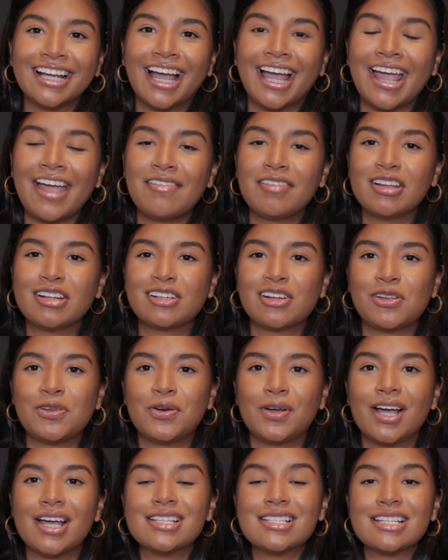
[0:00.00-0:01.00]
I have to show you
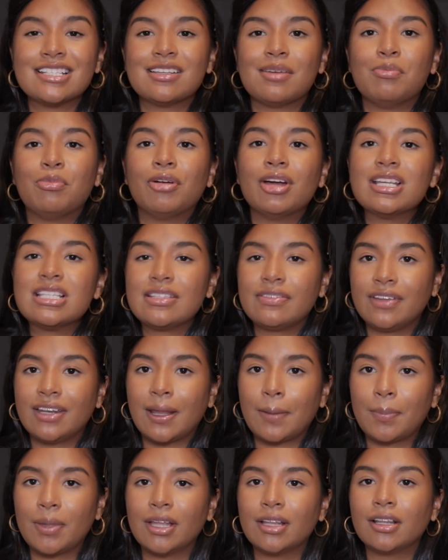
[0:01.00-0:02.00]
guys is a breastfeeding
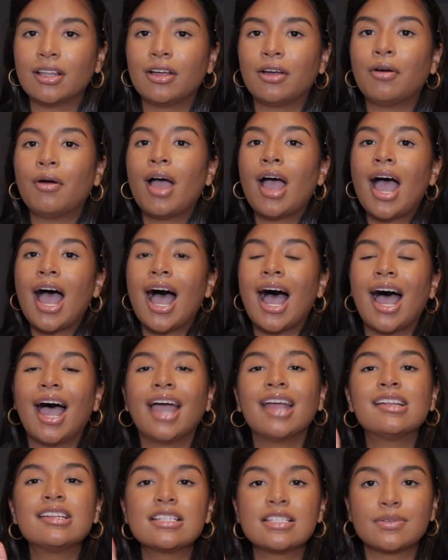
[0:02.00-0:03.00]
pillow. I
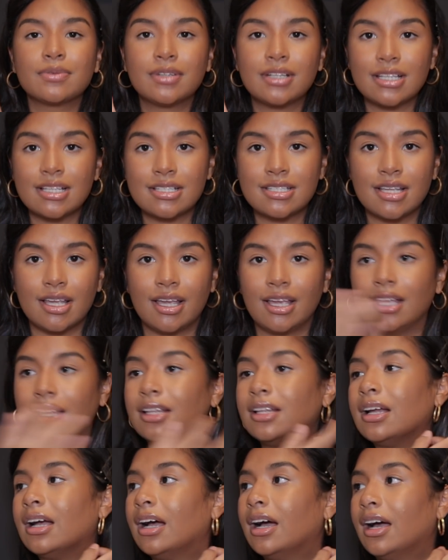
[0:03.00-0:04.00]
just want to say
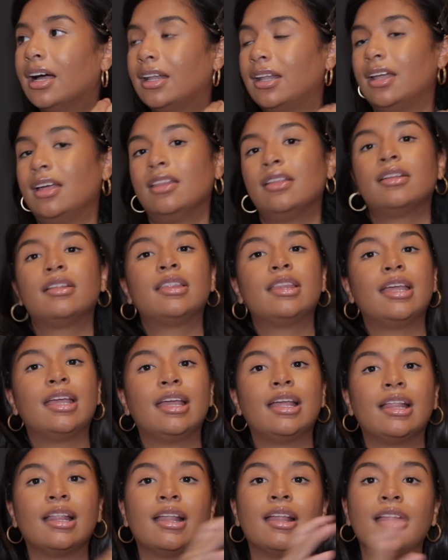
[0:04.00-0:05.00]
another
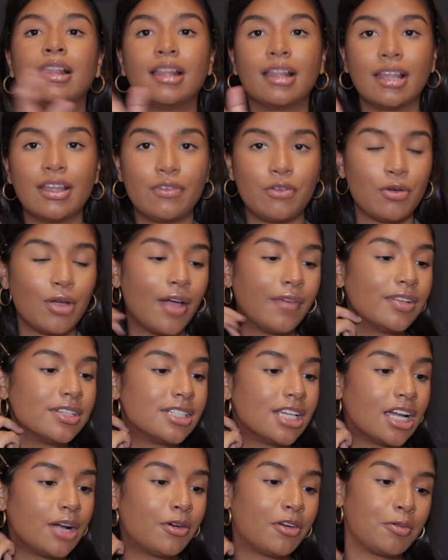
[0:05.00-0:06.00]
thing if you have to
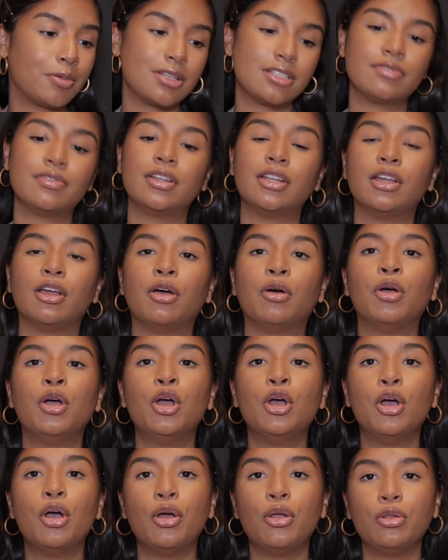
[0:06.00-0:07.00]
take away from this video
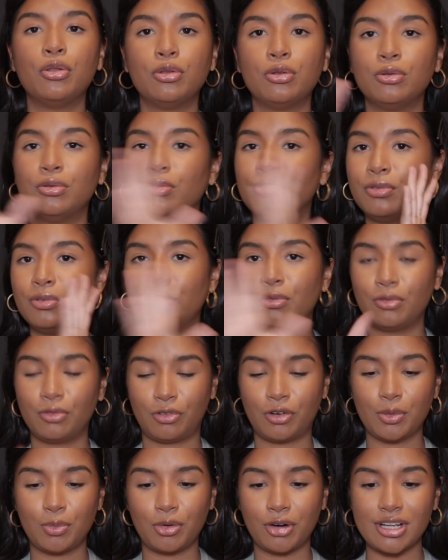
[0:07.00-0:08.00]

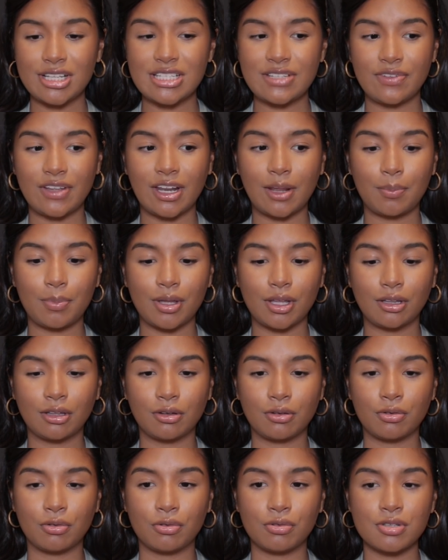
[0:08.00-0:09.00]
for breastfeeding
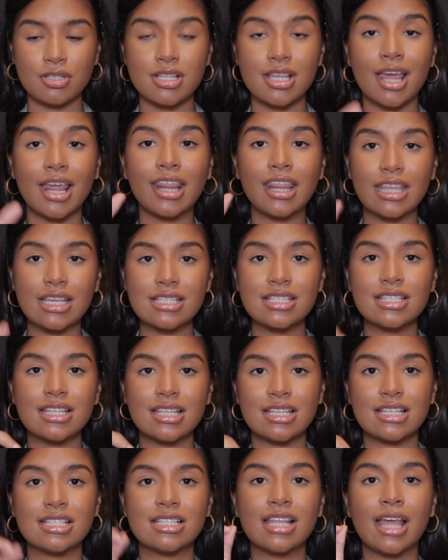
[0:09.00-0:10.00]
pillows, this
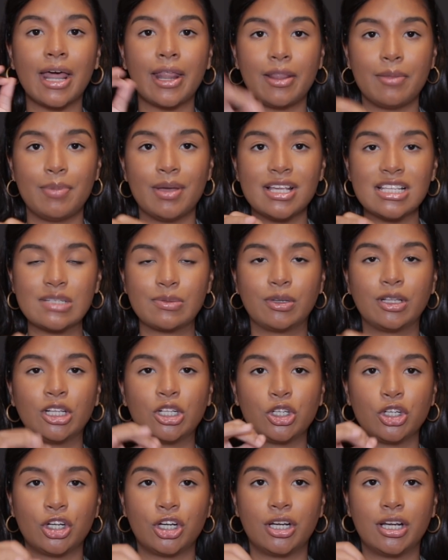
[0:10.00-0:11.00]
is the best one that
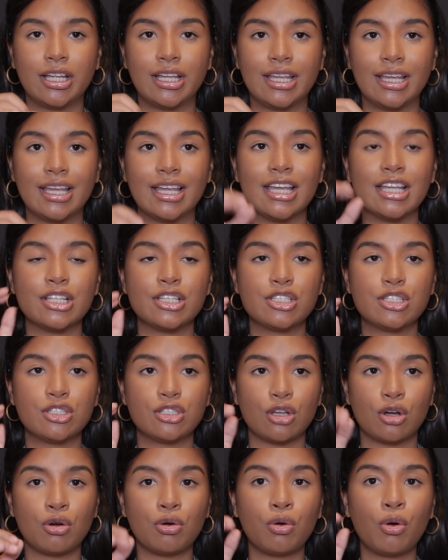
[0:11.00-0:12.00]
you're going to get. It's
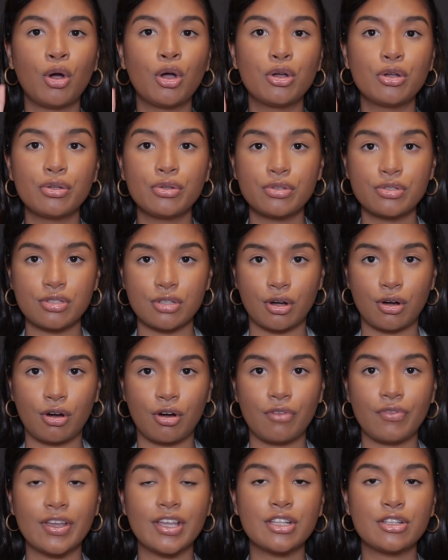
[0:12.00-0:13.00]
so
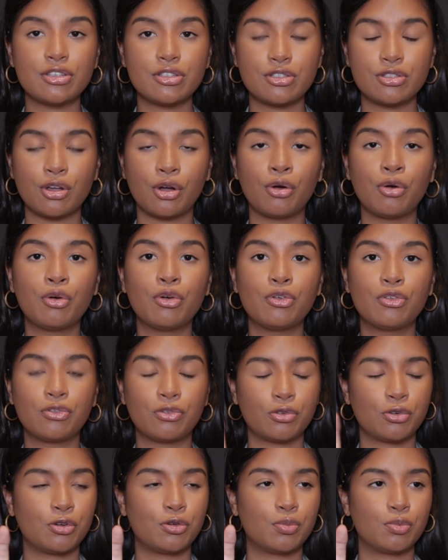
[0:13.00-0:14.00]
soft, it's so
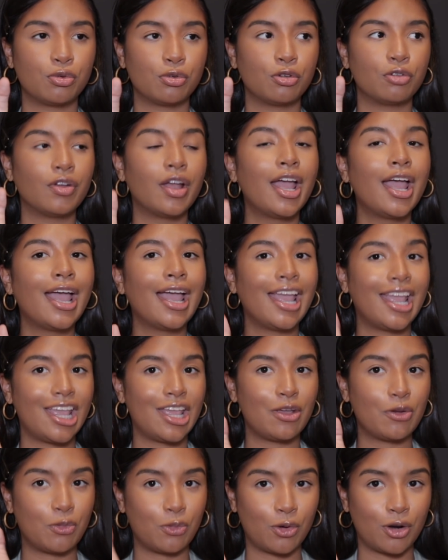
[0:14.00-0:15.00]
foolproof,
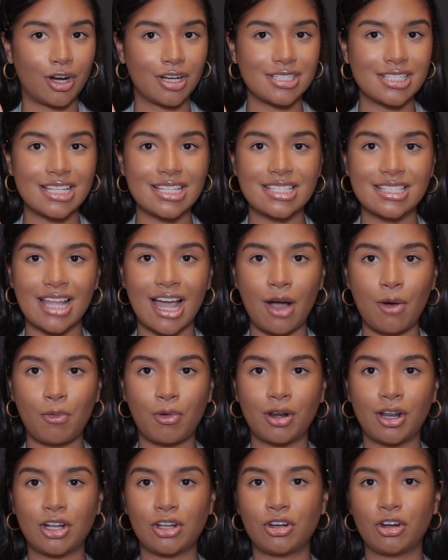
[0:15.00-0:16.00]
it works. It's not one
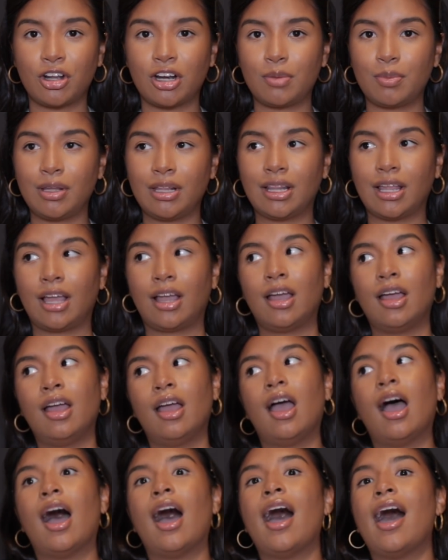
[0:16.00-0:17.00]
that you're going to be like,
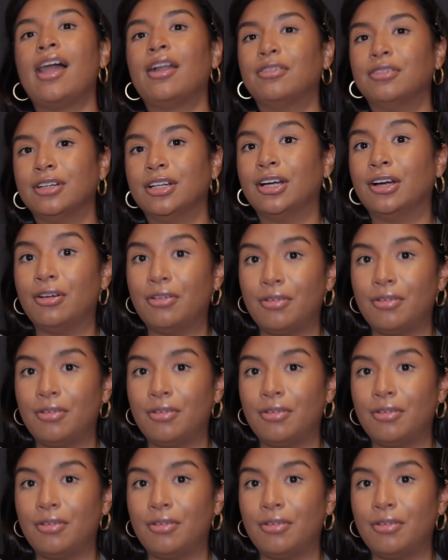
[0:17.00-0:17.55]
I don't know.